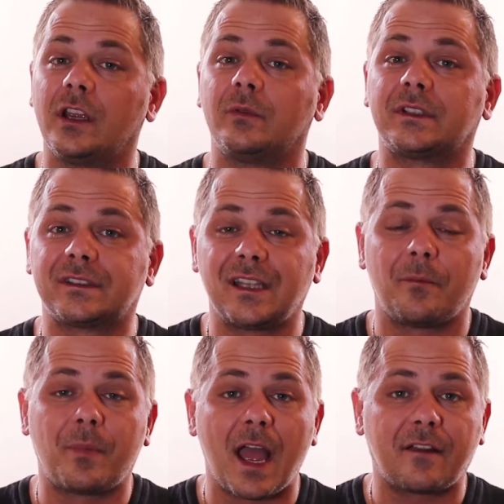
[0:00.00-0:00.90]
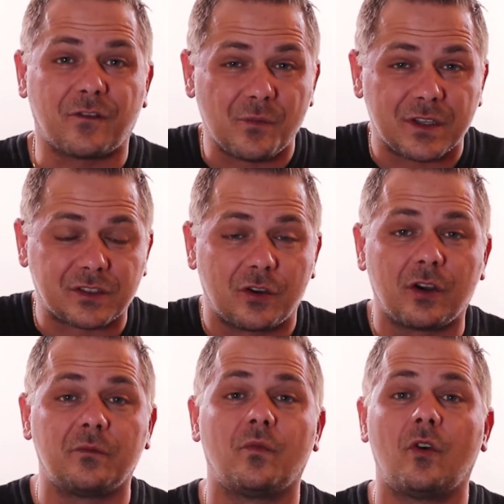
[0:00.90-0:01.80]
you're able to step back from this
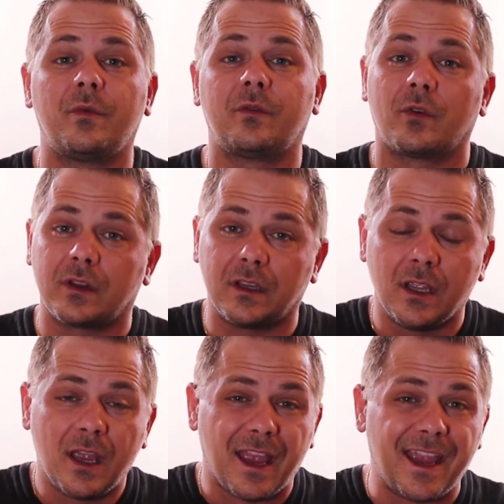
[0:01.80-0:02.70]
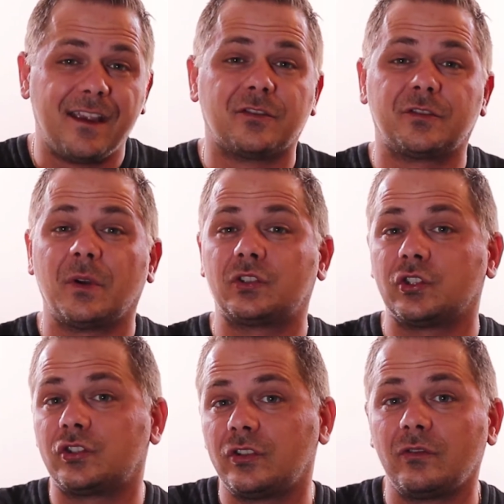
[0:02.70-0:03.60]
current moment where the anger is about
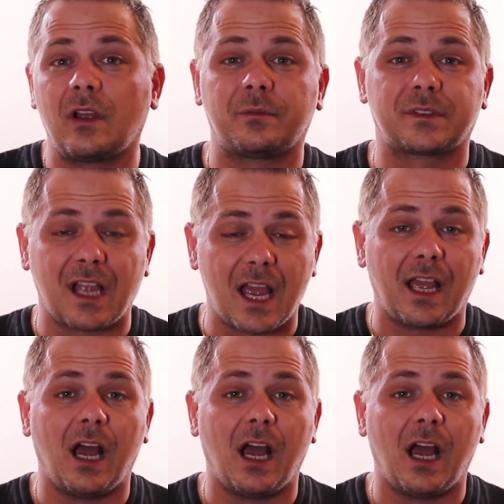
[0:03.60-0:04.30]
to shoot up sky